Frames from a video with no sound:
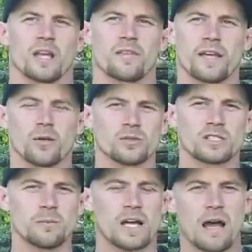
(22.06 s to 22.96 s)
they don't
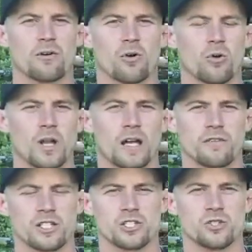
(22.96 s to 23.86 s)
seem to have a whole lot
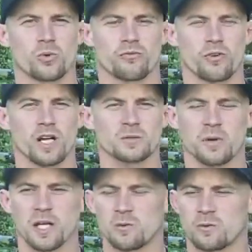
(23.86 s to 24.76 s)
of issues with
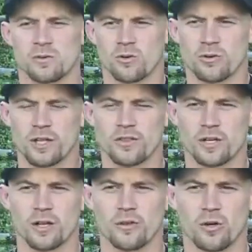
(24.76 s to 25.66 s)
frostbite or
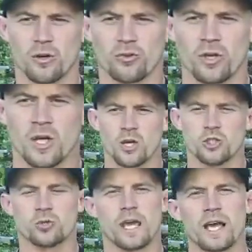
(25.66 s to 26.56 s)
anything on those.
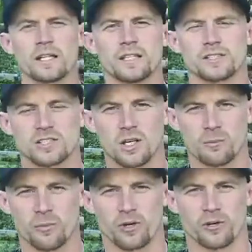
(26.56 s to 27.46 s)
You can get
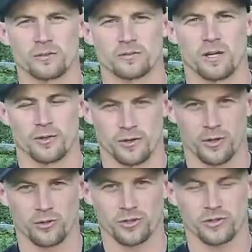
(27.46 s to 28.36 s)
sunburn on their
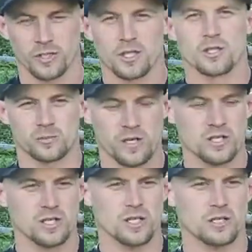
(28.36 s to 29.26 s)
noses,
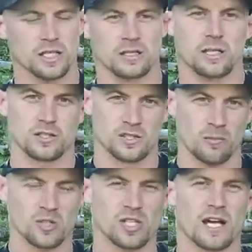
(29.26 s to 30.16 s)
especially like in the
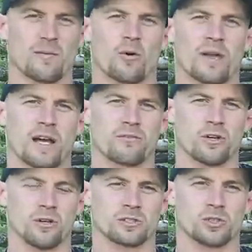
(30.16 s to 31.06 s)
summertime where we have
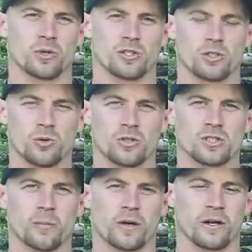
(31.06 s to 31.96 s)
dogs doing tours
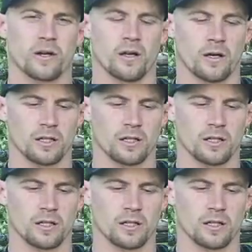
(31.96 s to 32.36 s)
up on a